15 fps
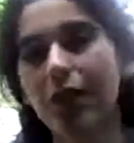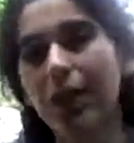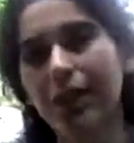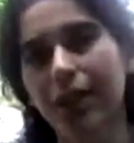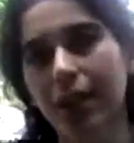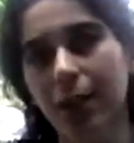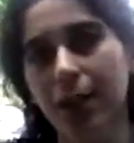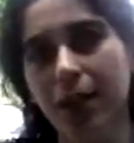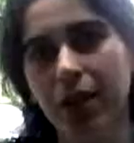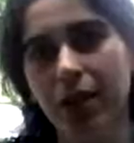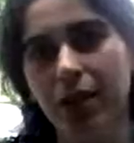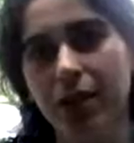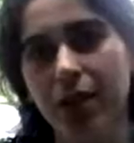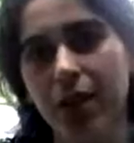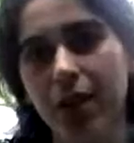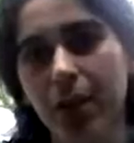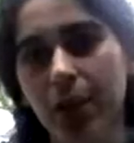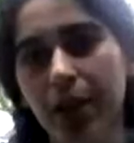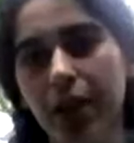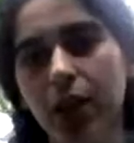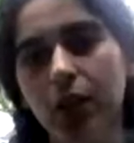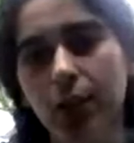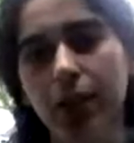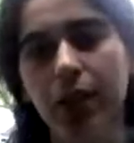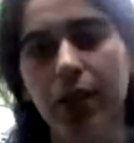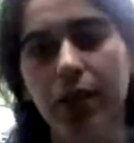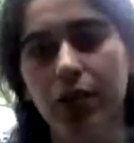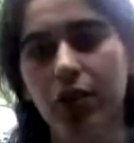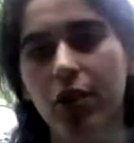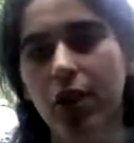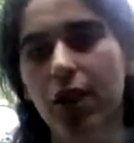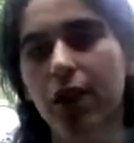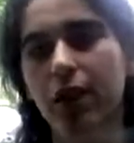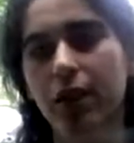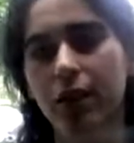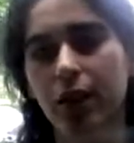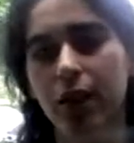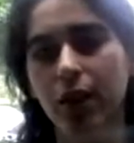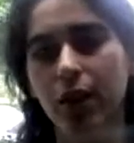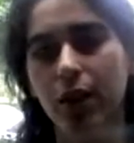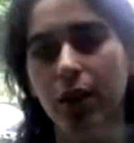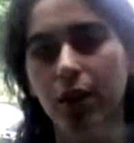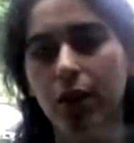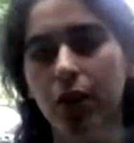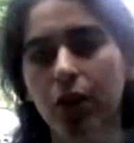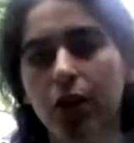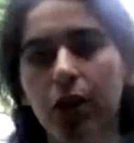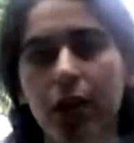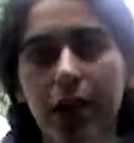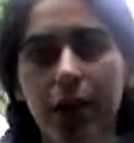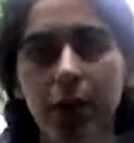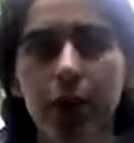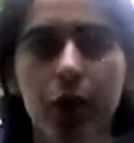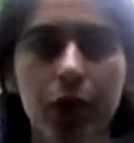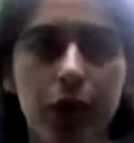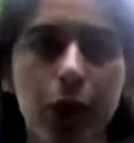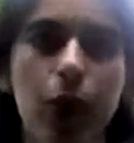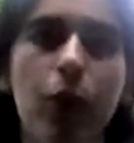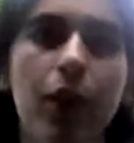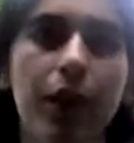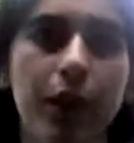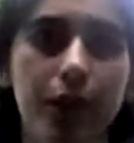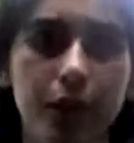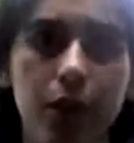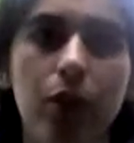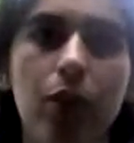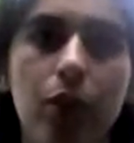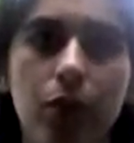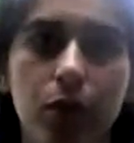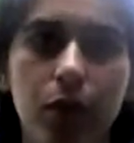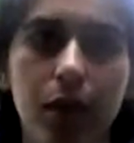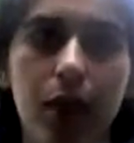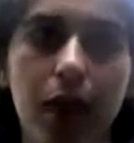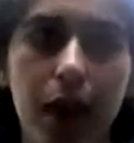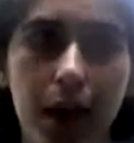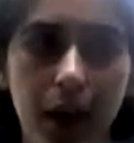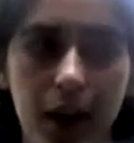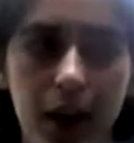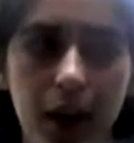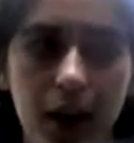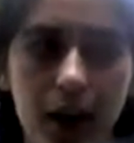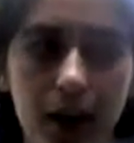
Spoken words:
like that, because by you being vegetarian, you're not approving what they do. And